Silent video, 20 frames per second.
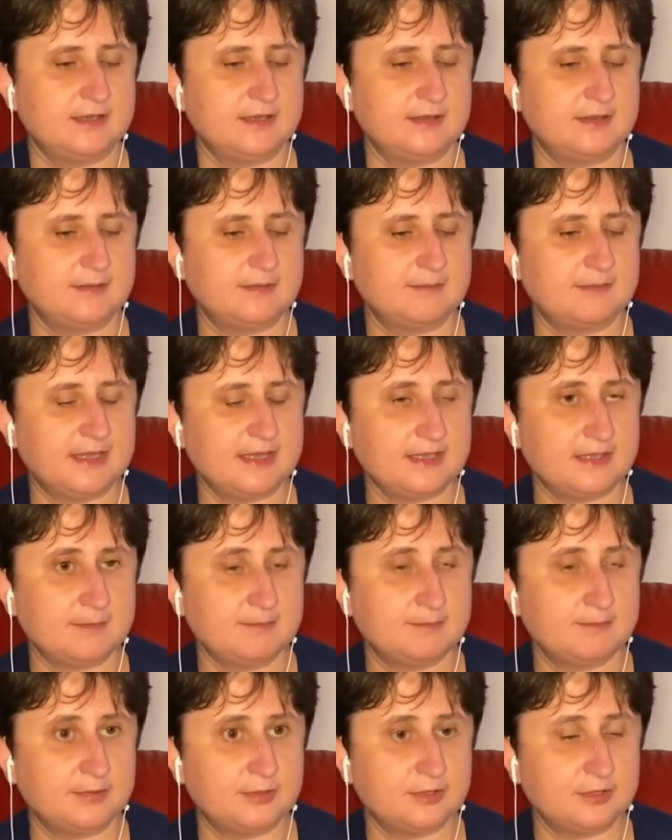my
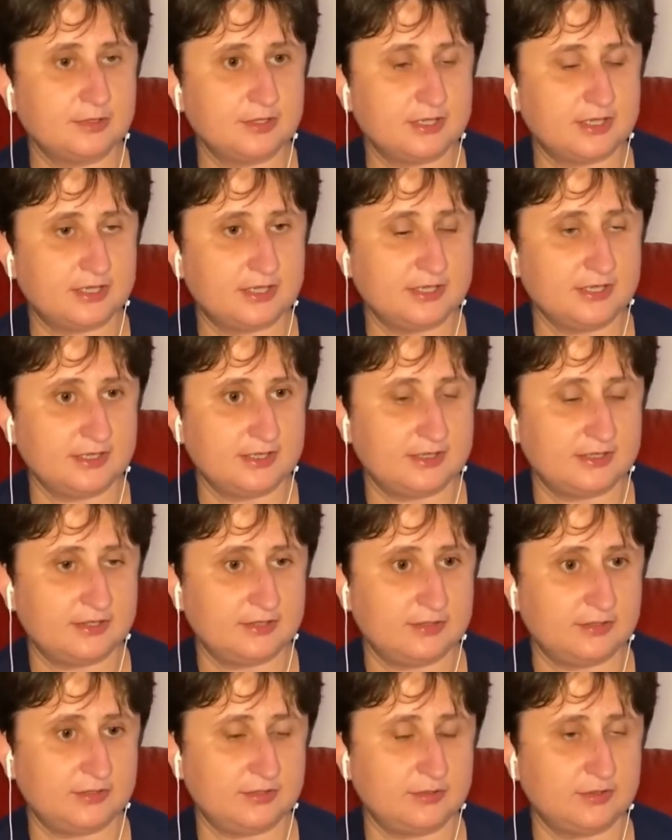employer,
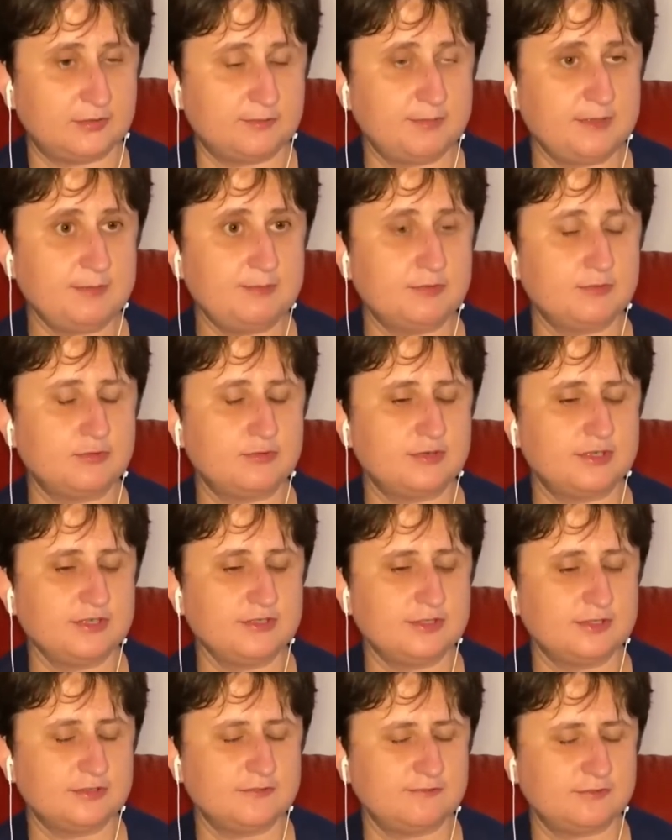you know, people who
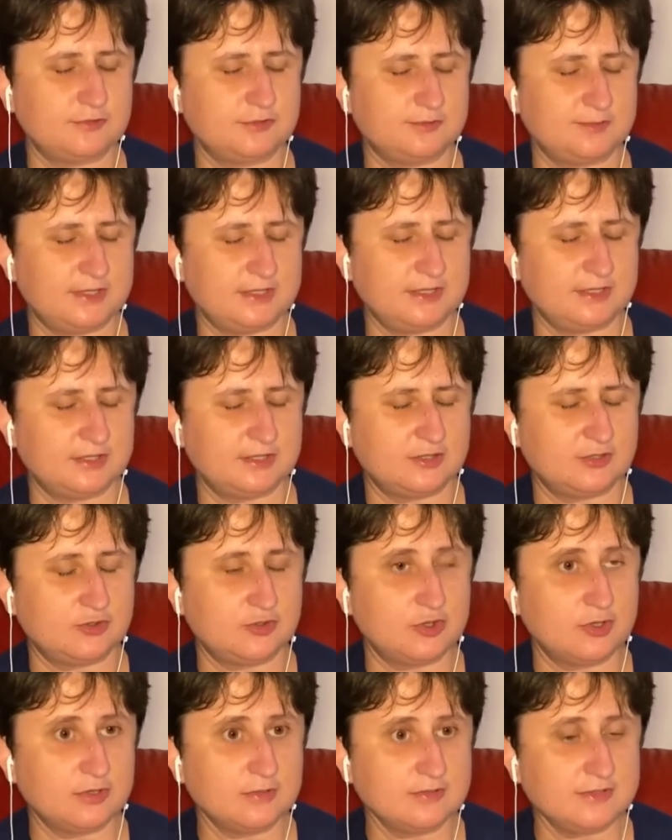interviewed me
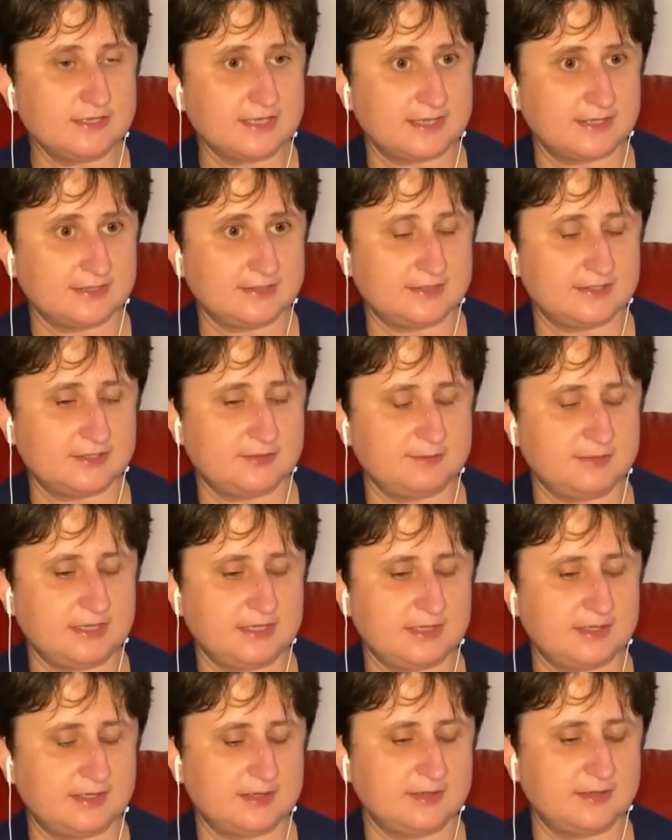contacted
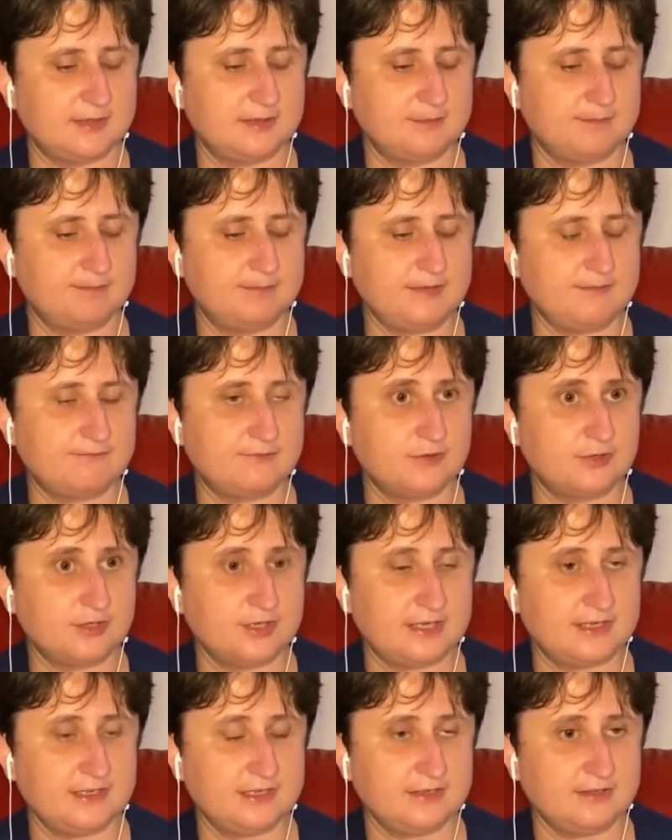me before
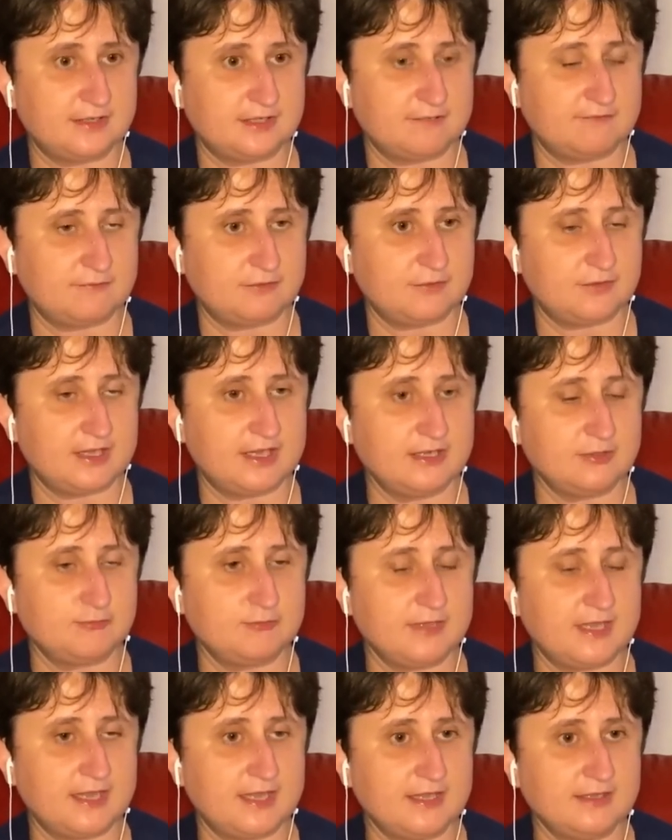an interview and
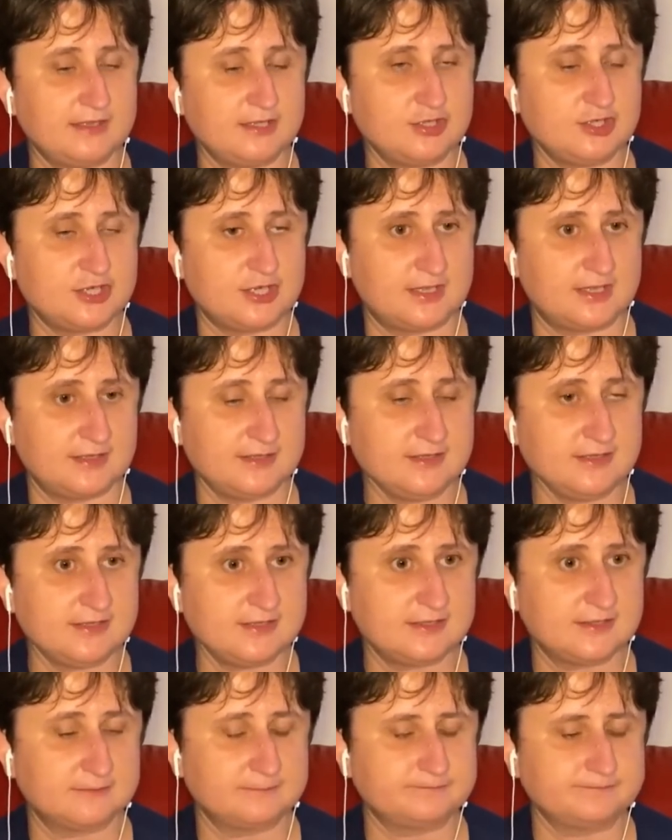we had a
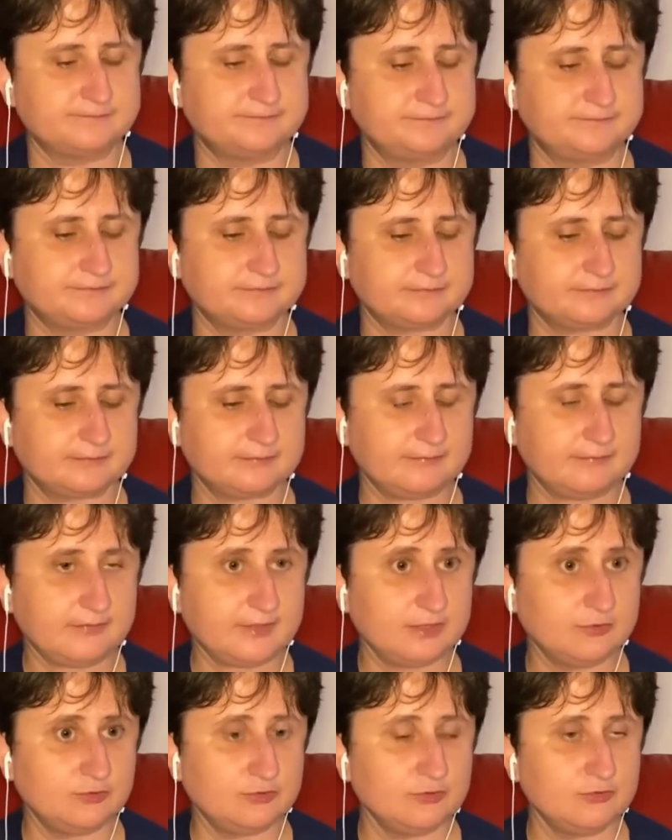chance
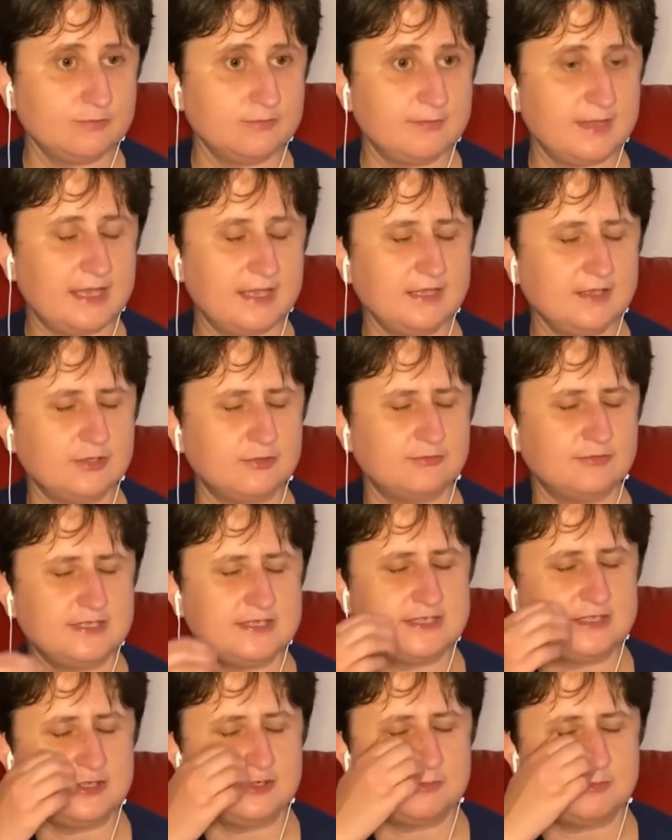to make
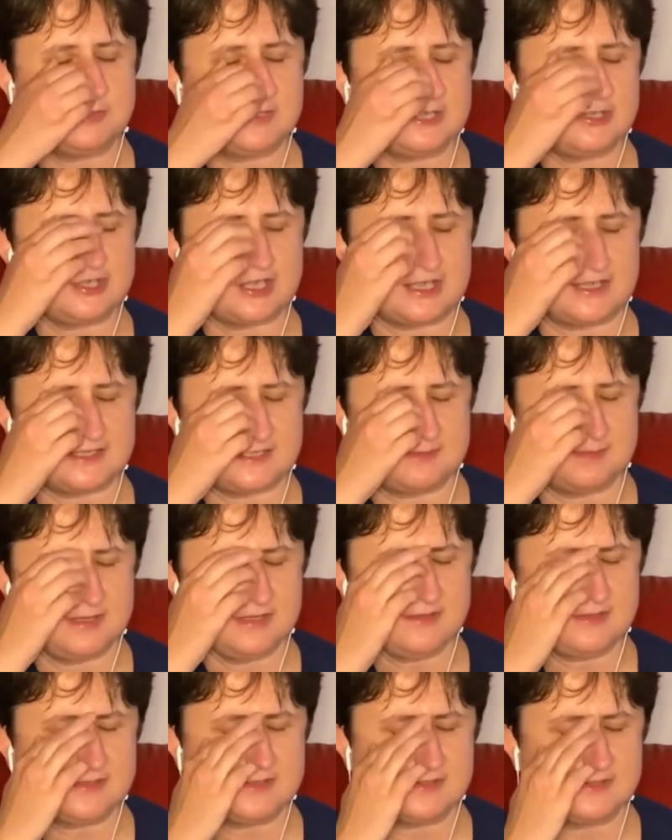reasonable
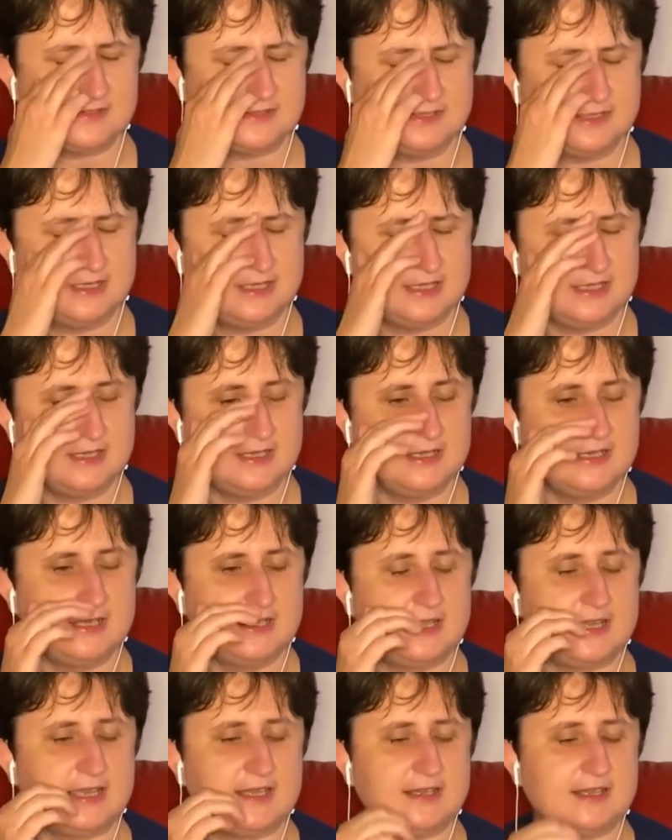adjustments
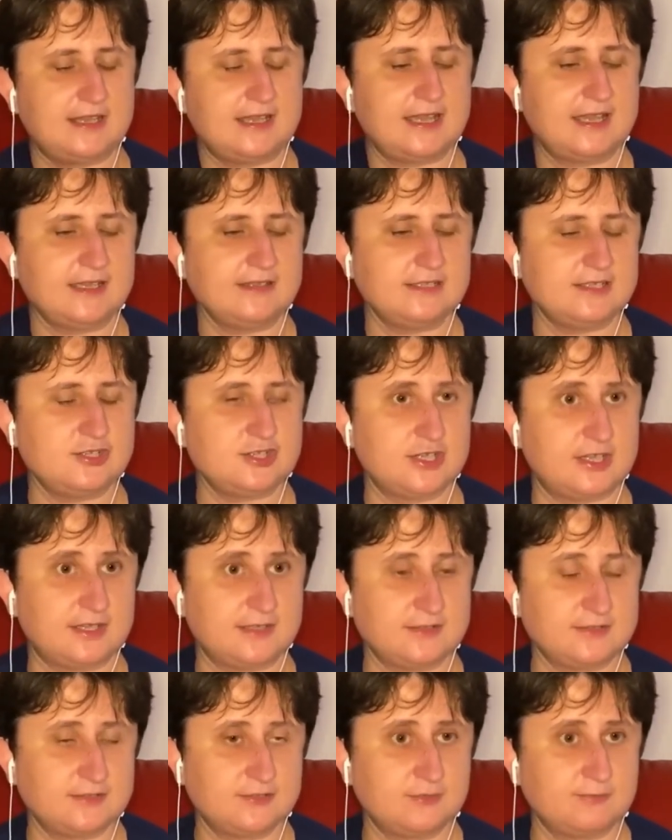and I had a
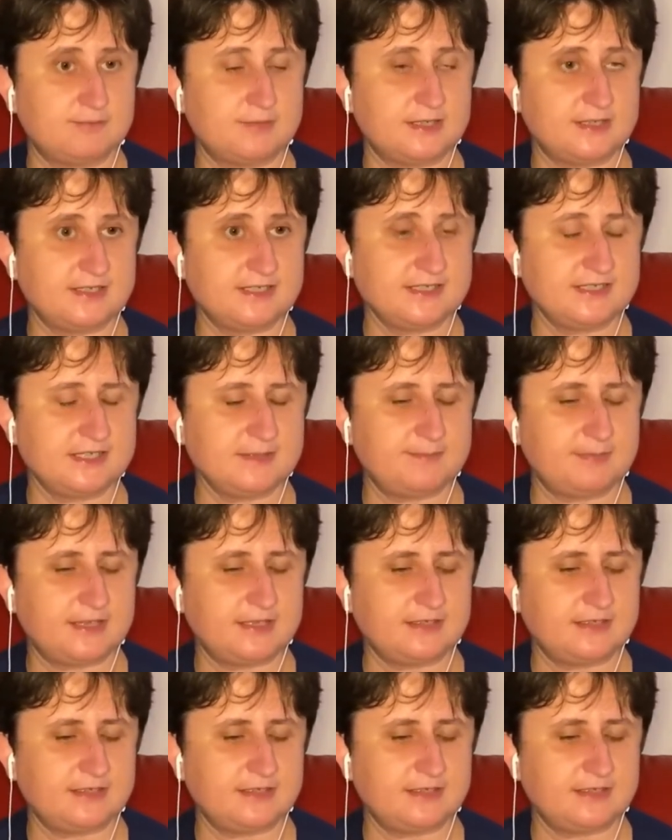chance to participate in,